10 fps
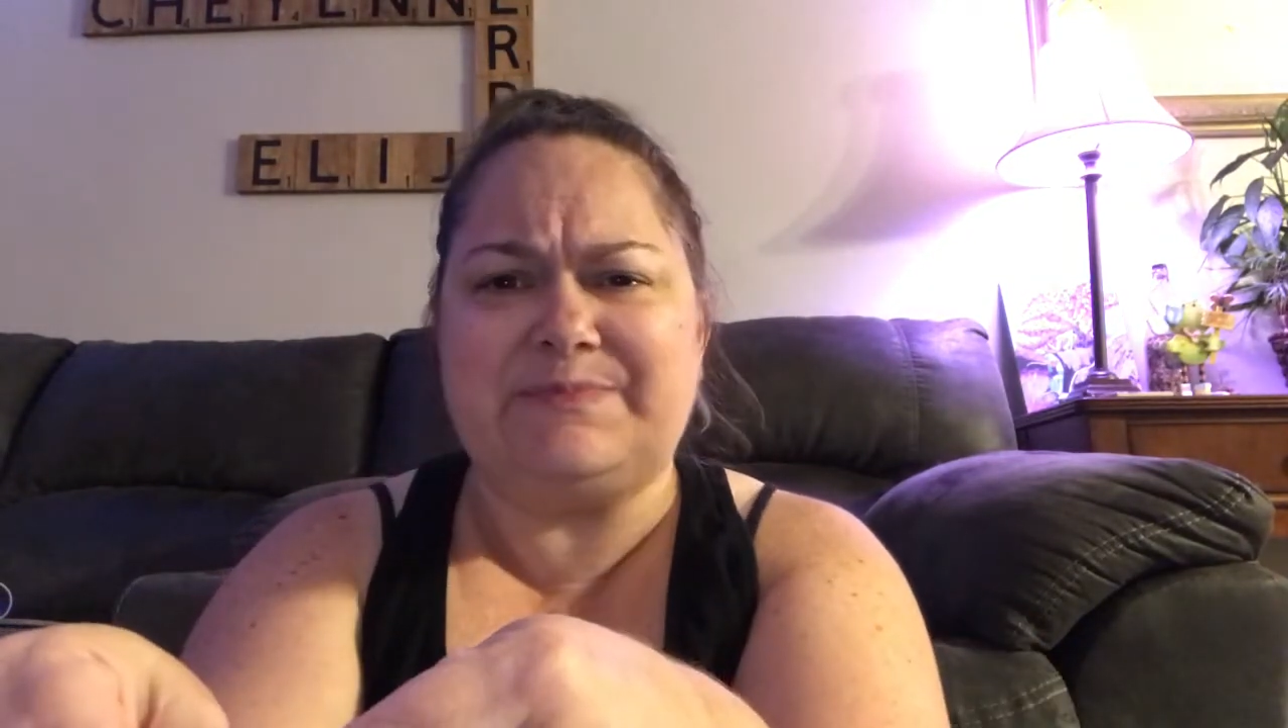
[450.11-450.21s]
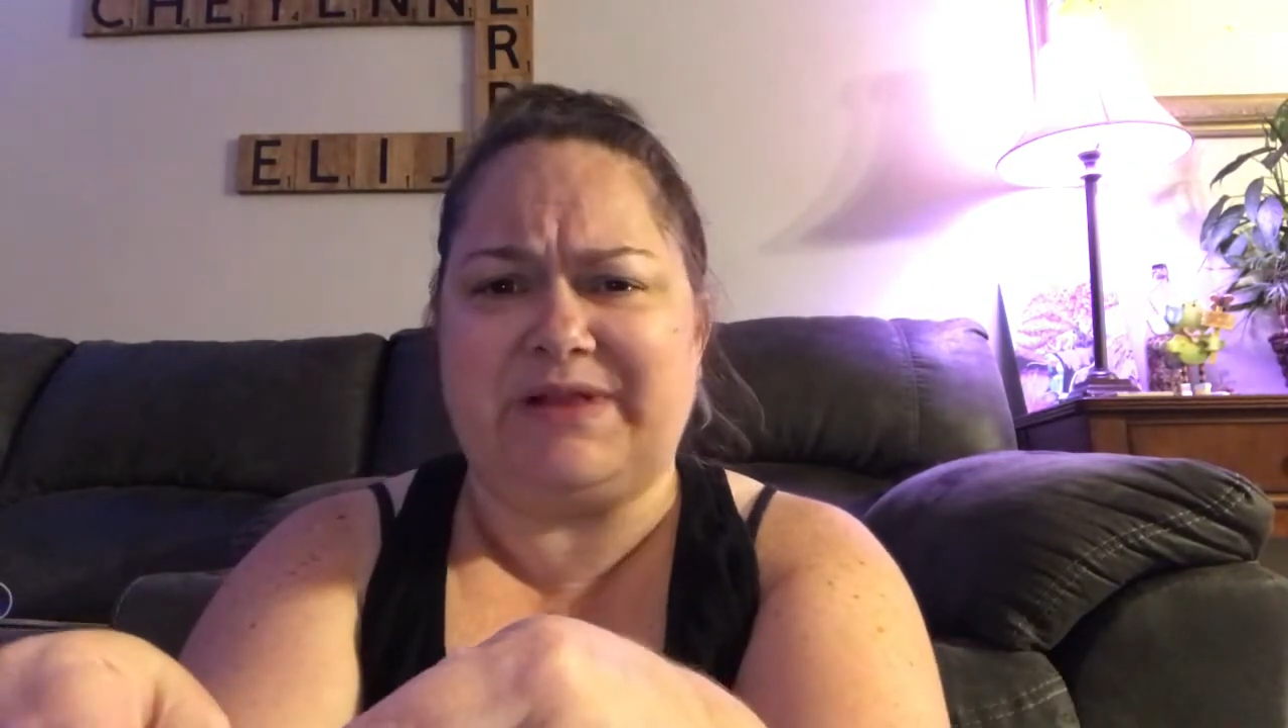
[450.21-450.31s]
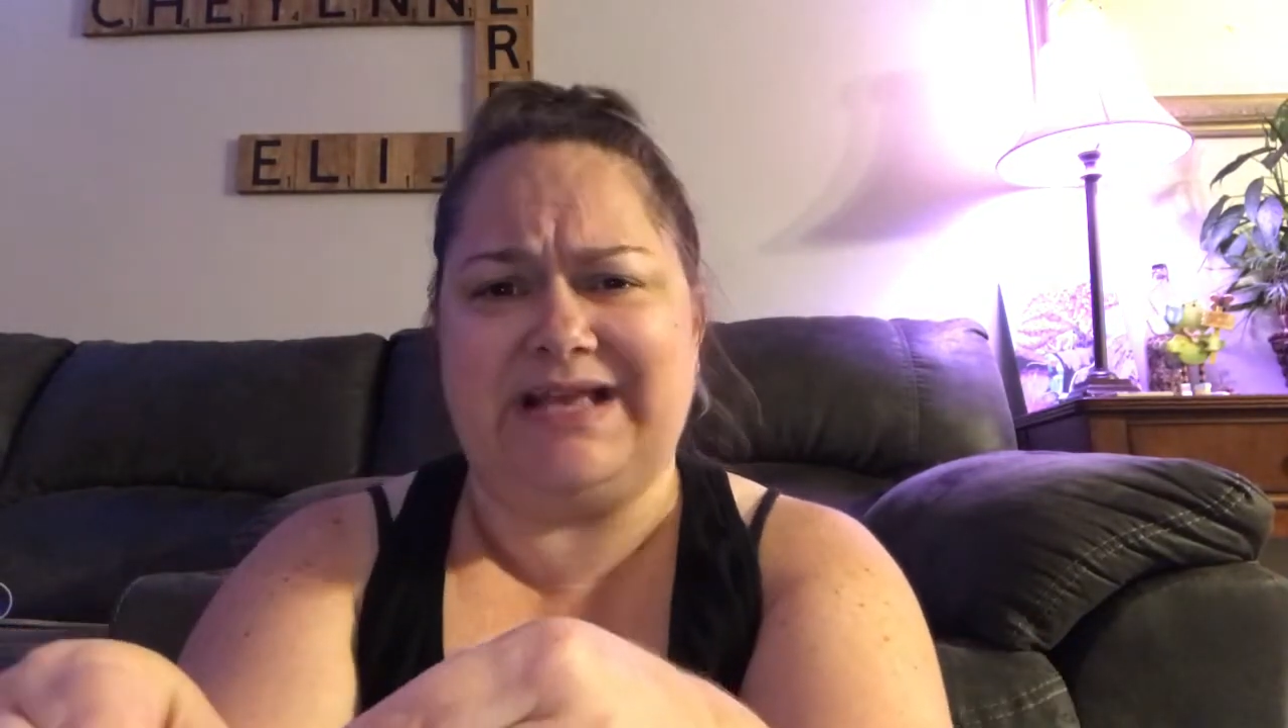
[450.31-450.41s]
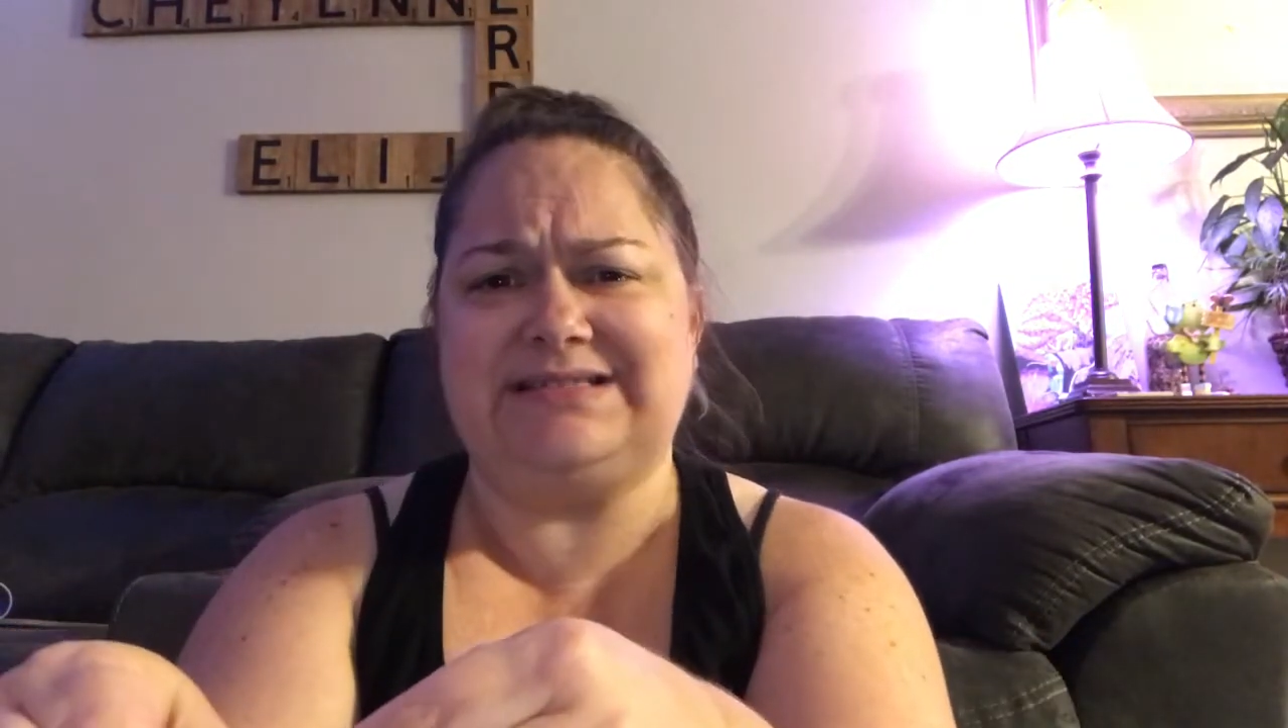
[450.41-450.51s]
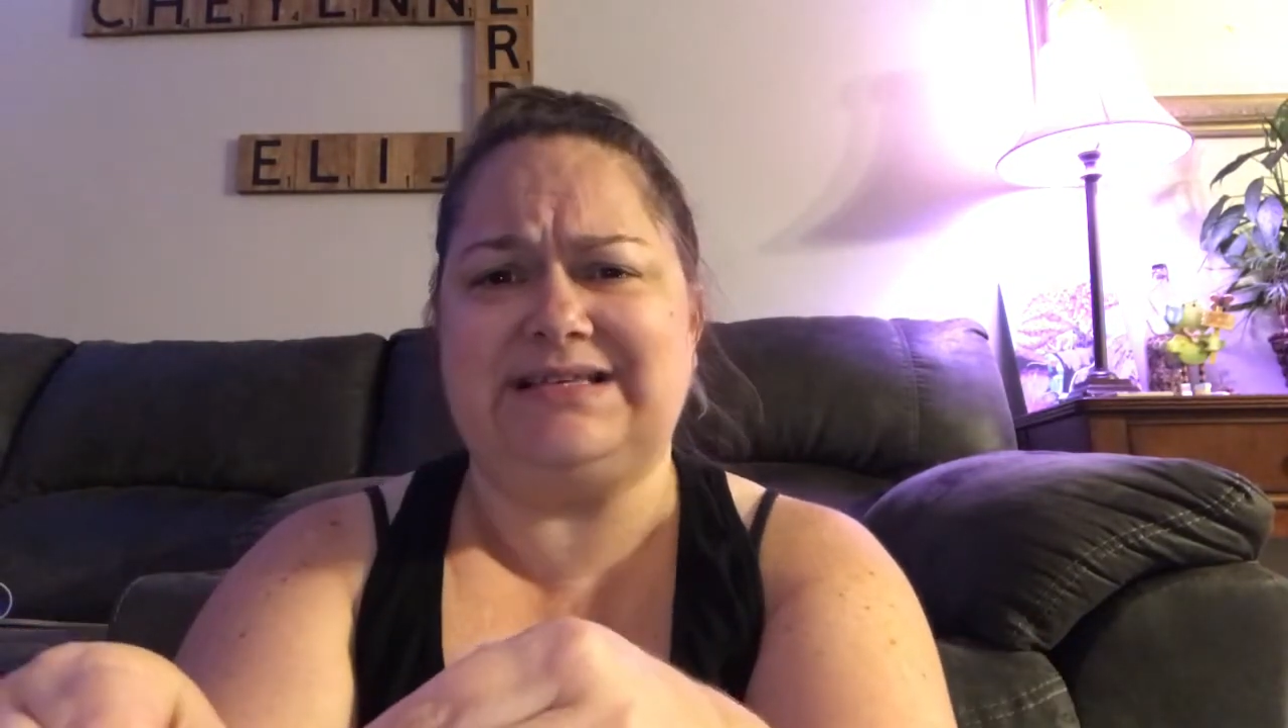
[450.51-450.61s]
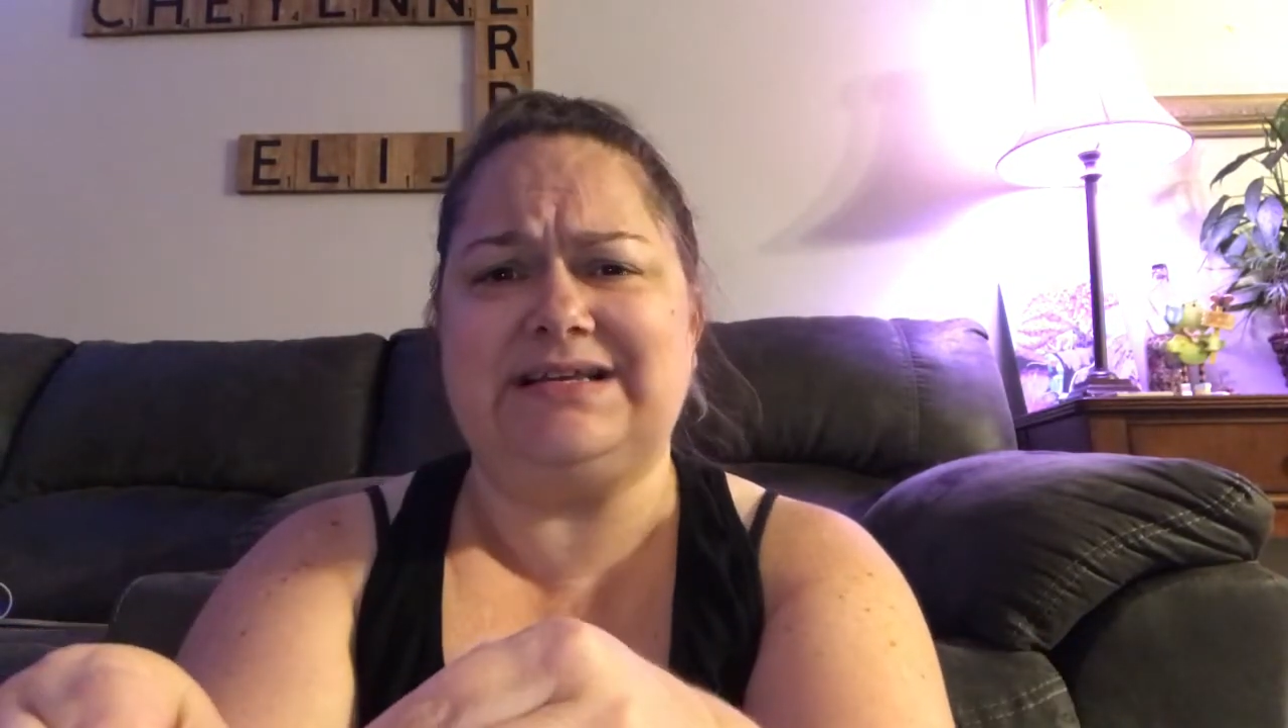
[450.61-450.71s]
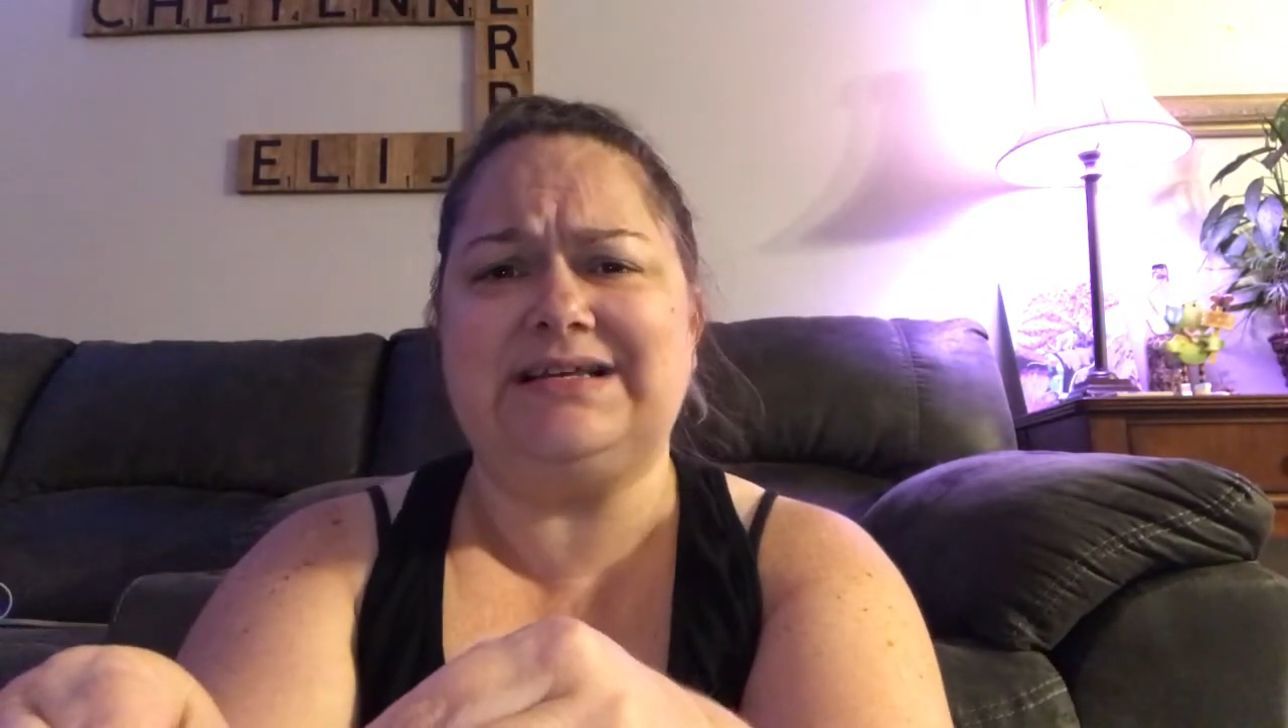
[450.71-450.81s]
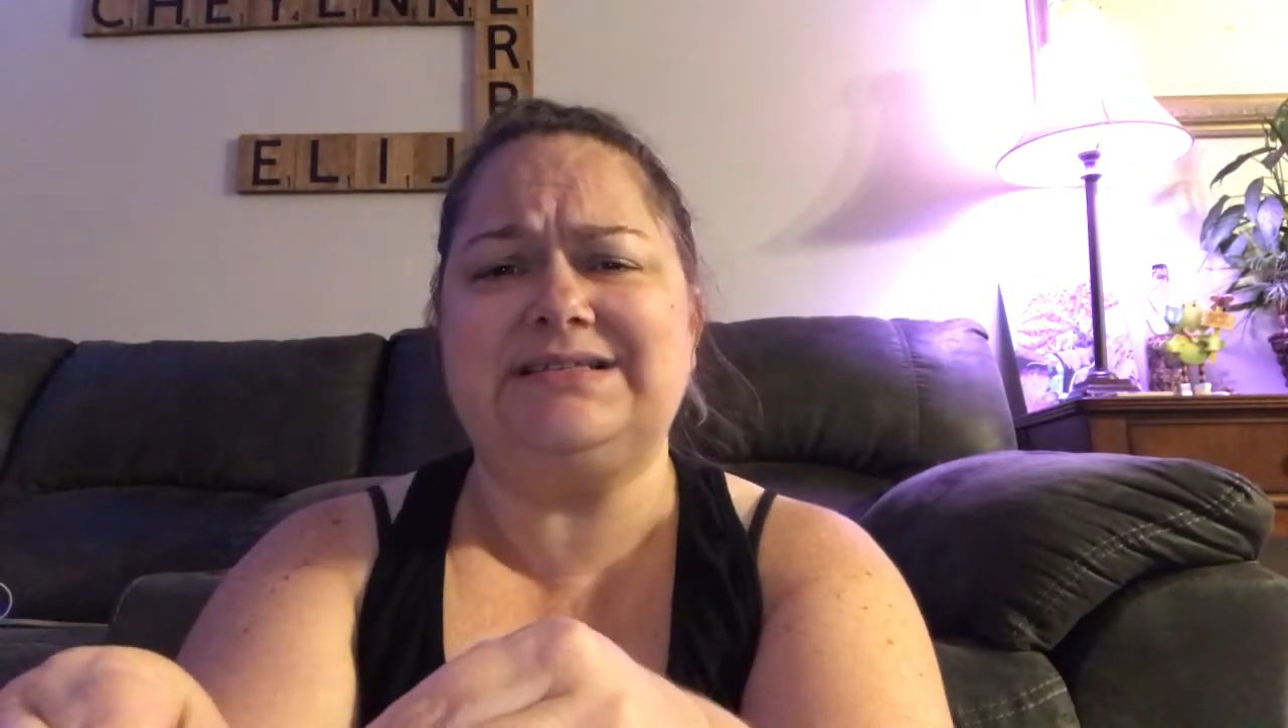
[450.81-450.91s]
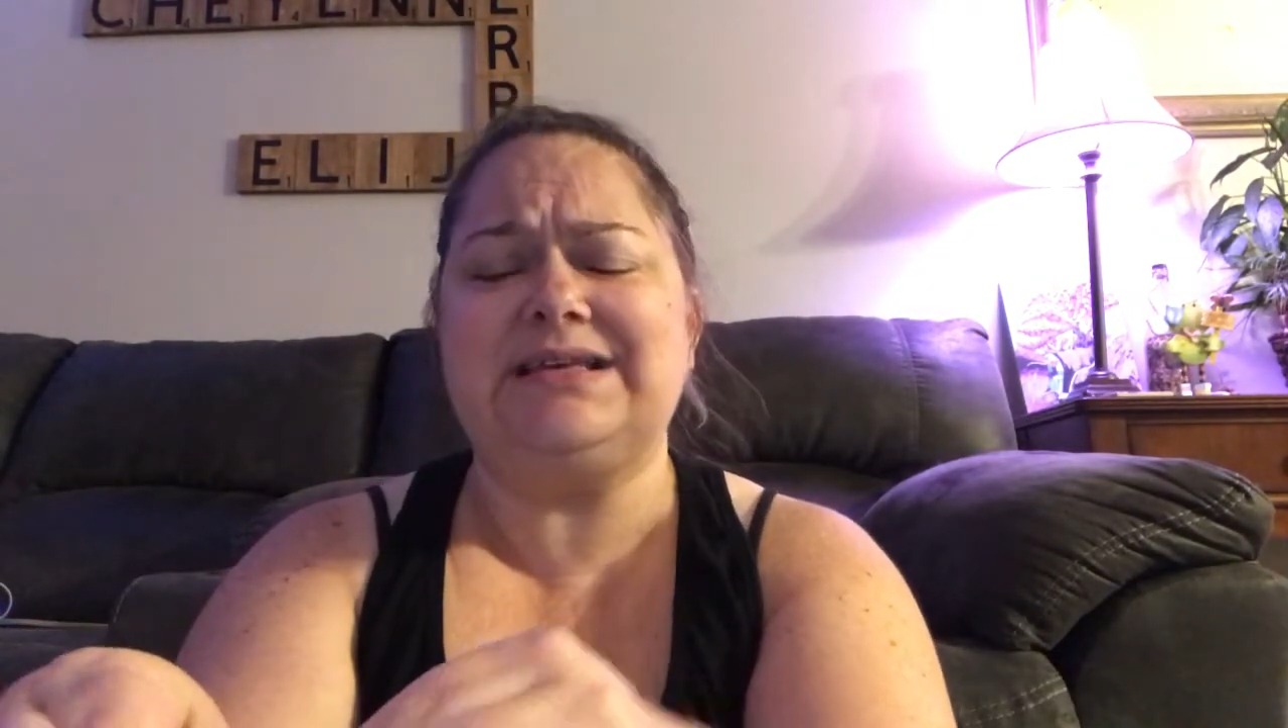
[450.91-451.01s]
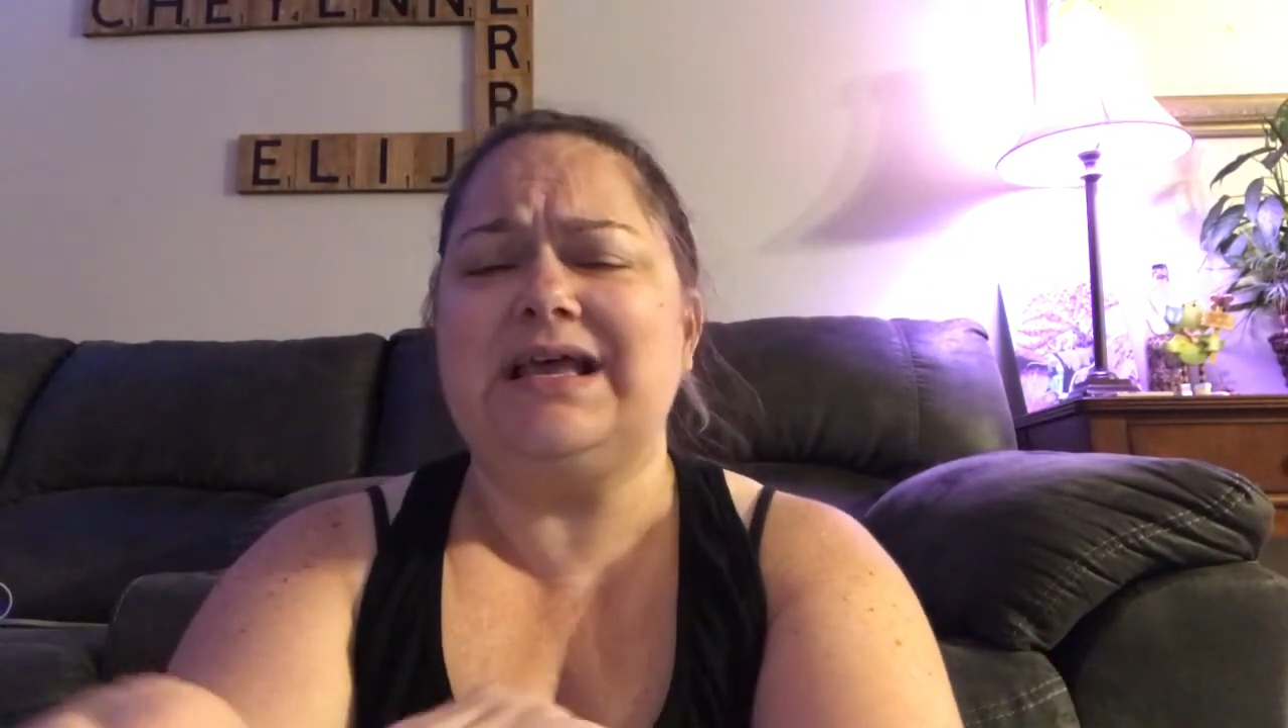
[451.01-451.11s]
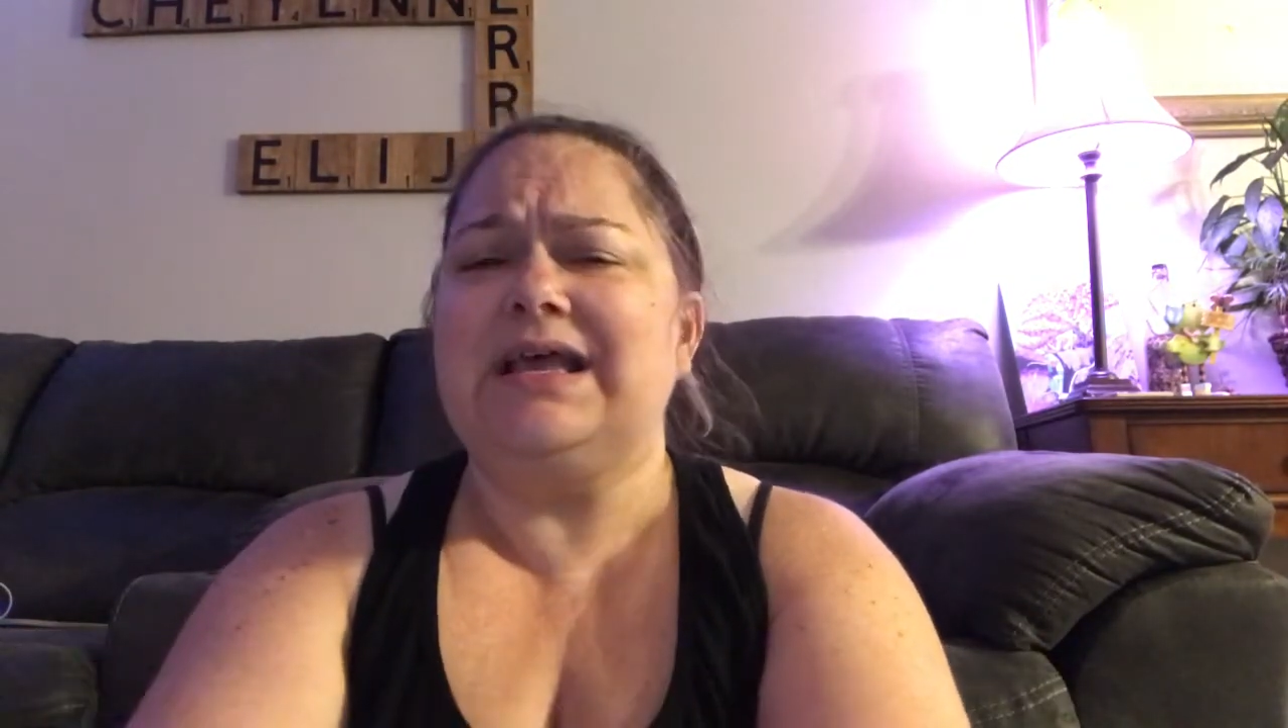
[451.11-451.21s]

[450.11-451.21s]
places.